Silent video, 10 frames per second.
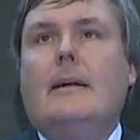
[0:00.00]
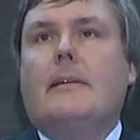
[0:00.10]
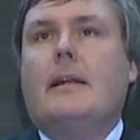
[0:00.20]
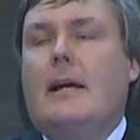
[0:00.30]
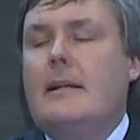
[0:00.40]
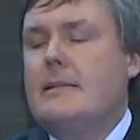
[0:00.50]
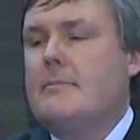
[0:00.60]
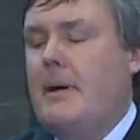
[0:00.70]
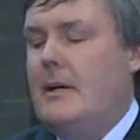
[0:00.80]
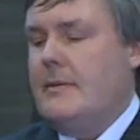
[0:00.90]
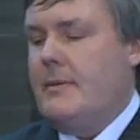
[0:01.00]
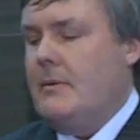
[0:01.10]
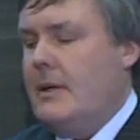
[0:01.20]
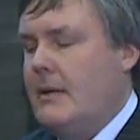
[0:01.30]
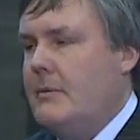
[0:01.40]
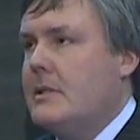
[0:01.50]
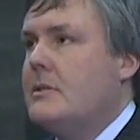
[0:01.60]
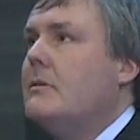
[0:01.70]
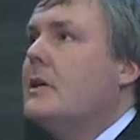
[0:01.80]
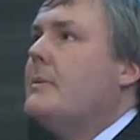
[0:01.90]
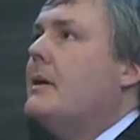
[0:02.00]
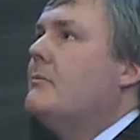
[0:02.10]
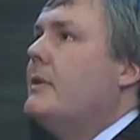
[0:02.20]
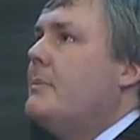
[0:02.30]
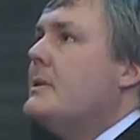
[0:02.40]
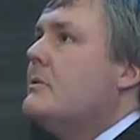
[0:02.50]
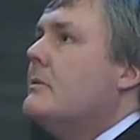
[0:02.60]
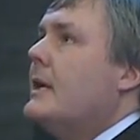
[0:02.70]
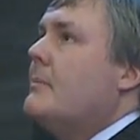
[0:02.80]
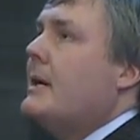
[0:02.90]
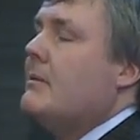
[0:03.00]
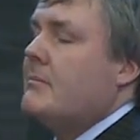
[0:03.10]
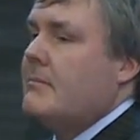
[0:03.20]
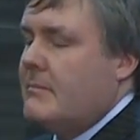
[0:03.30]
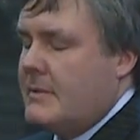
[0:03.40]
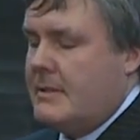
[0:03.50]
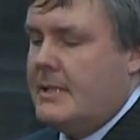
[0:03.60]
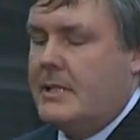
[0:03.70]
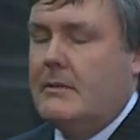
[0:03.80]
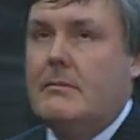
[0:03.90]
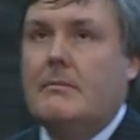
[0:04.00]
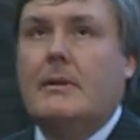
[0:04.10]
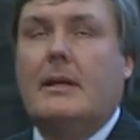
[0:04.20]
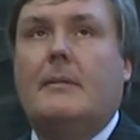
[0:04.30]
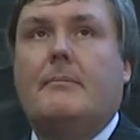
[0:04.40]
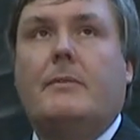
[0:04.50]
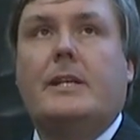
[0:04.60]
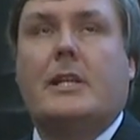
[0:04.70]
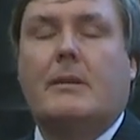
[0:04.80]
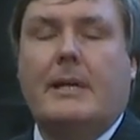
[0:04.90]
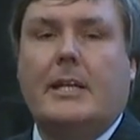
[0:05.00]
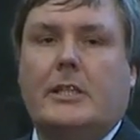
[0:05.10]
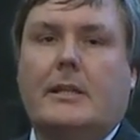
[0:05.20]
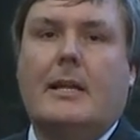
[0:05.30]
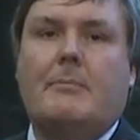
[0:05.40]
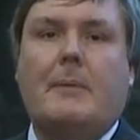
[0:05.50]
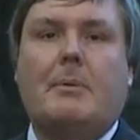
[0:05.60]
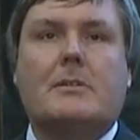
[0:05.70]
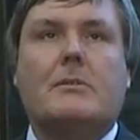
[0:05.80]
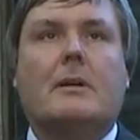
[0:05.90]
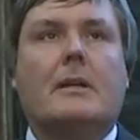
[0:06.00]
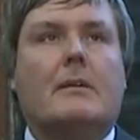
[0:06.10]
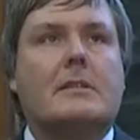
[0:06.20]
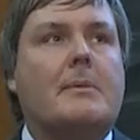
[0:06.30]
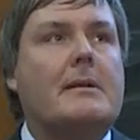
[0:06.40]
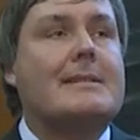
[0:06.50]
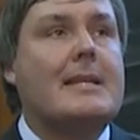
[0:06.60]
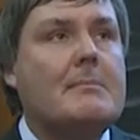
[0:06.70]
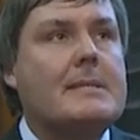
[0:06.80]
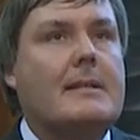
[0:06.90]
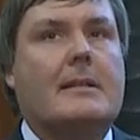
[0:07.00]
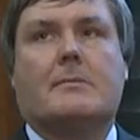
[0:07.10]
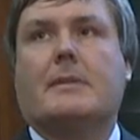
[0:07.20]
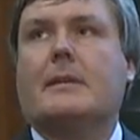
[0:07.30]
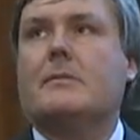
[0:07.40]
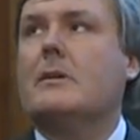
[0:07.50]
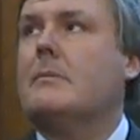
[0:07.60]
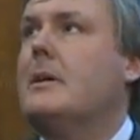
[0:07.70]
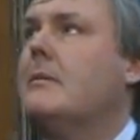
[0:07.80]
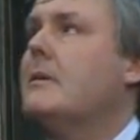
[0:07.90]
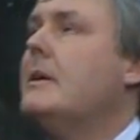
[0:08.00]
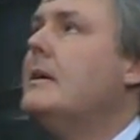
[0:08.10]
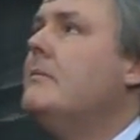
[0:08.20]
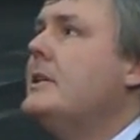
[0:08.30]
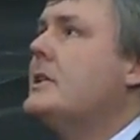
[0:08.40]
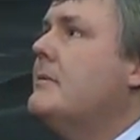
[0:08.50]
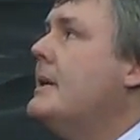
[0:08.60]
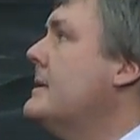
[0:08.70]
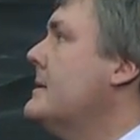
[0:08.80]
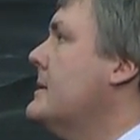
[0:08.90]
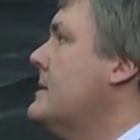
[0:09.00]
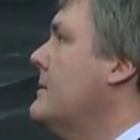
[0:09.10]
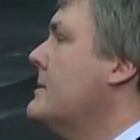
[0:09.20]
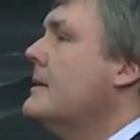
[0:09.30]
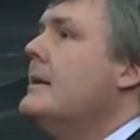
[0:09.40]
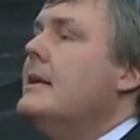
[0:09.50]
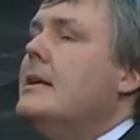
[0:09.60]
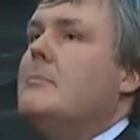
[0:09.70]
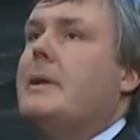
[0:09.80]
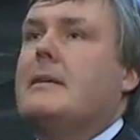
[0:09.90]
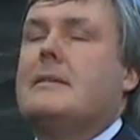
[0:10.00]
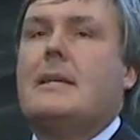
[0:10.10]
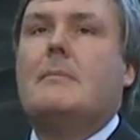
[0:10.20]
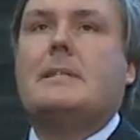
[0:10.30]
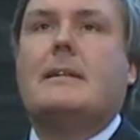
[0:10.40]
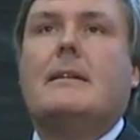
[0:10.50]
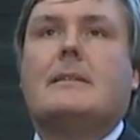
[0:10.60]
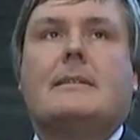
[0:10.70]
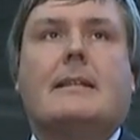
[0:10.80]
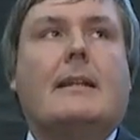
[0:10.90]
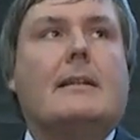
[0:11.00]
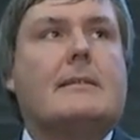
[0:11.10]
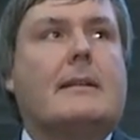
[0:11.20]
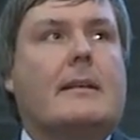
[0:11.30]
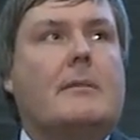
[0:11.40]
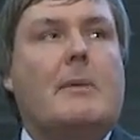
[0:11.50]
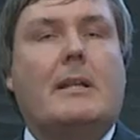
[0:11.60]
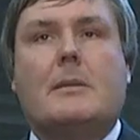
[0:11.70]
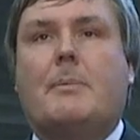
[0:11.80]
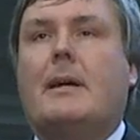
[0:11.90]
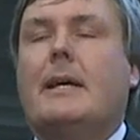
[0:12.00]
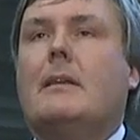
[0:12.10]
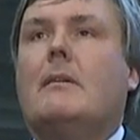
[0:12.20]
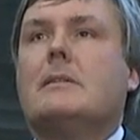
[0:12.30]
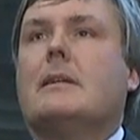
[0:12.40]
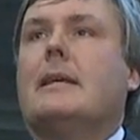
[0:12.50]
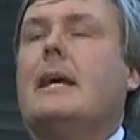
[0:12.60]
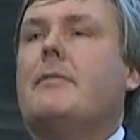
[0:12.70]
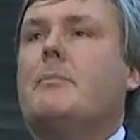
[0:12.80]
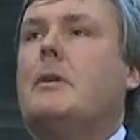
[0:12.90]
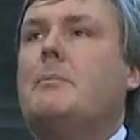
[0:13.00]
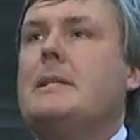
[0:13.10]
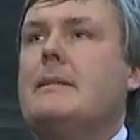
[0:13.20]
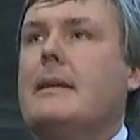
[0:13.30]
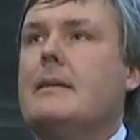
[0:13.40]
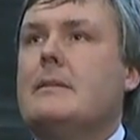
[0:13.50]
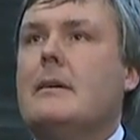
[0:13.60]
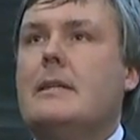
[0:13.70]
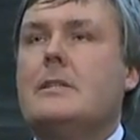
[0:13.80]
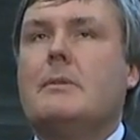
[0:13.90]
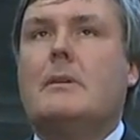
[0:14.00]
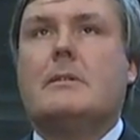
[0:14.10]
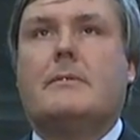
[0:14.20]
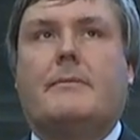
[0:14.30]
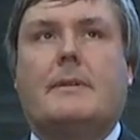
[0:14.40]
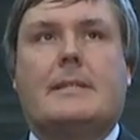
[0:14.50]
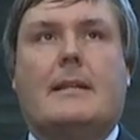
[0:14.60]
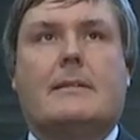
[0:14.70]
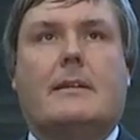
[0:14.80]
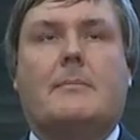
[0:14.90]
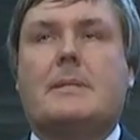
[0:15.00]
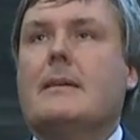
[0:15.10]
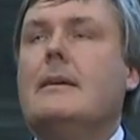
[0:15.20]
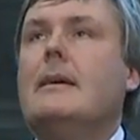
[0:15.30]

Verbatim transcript: The last part of the work I want to talk about, we've been talking about tissue um, regeneration, and people talk a lot about stem cells when they talk about regenerating tissues, because stem cells are cells that can multiply a lot, and they have the property they can turn into a lot of different cell types.